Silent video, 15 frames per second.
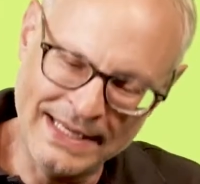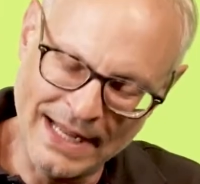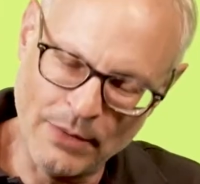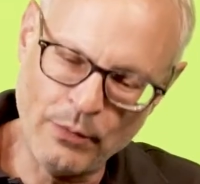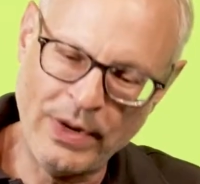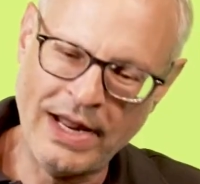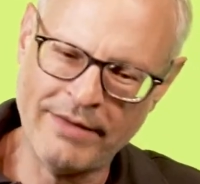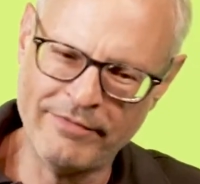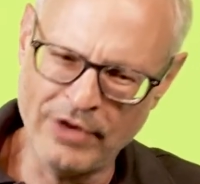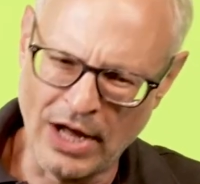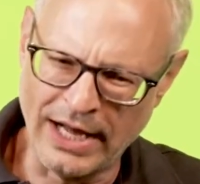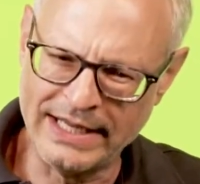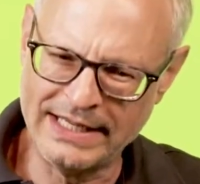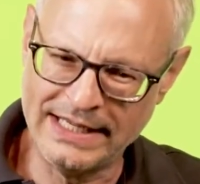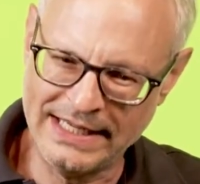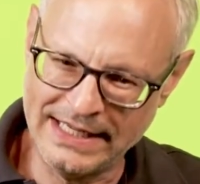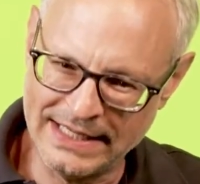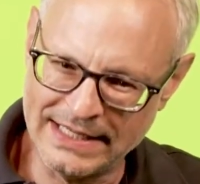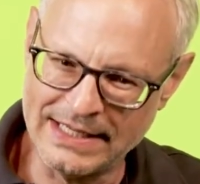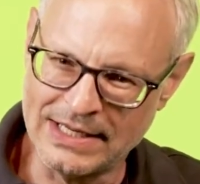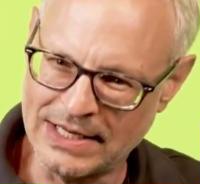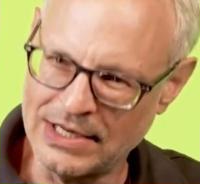And yet we have not,
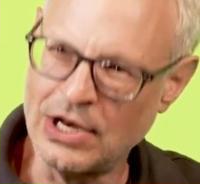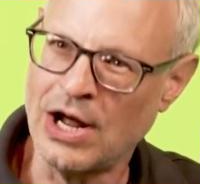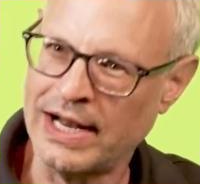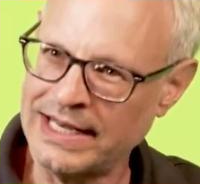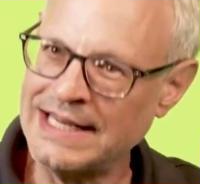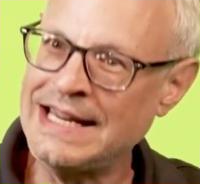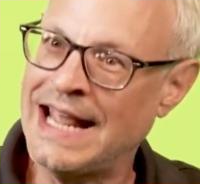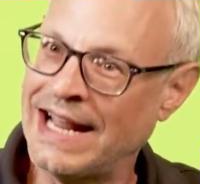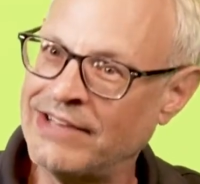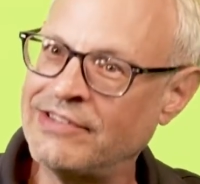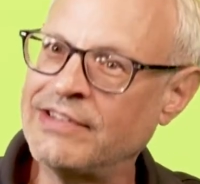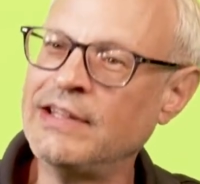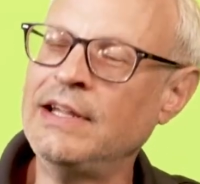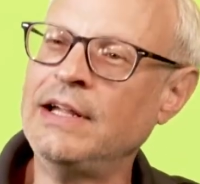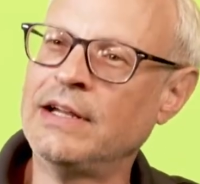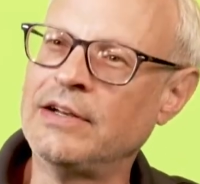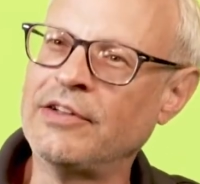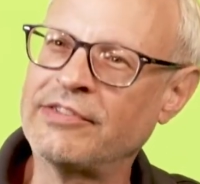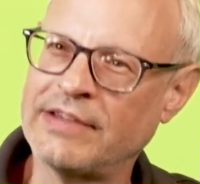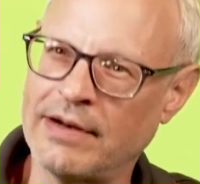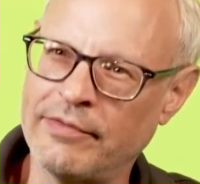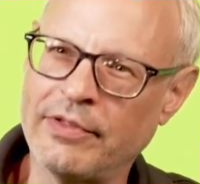not yet
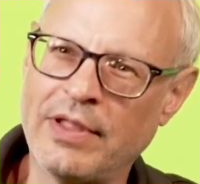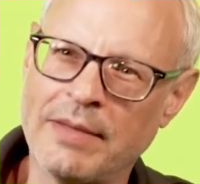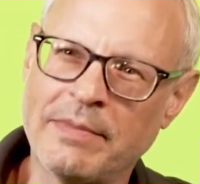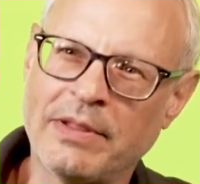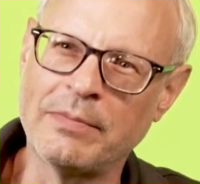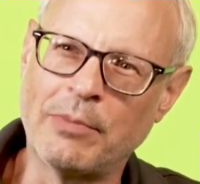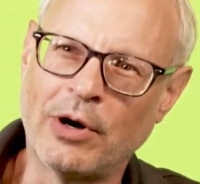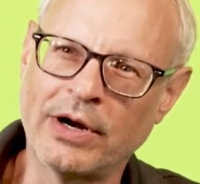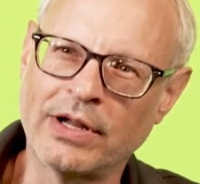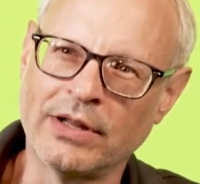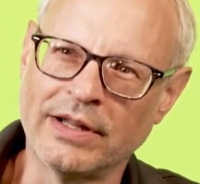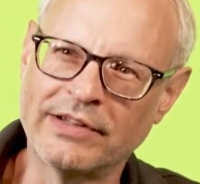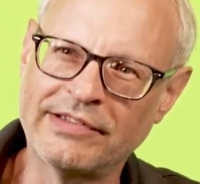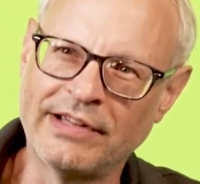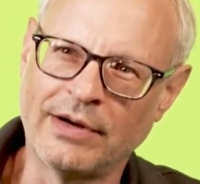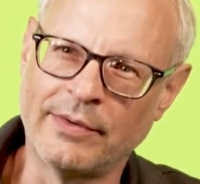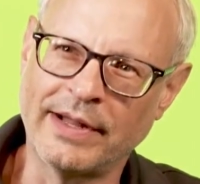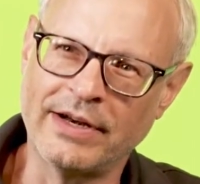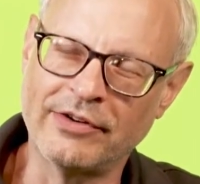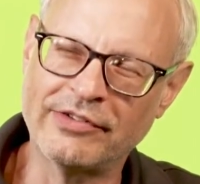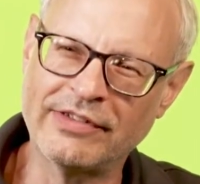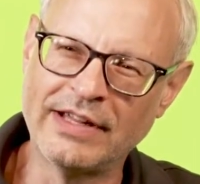discovered in the particle
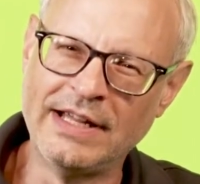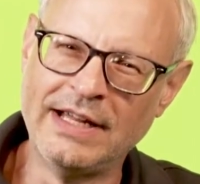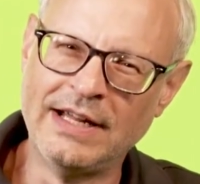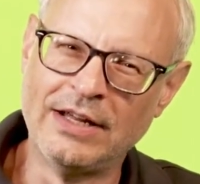accelerators.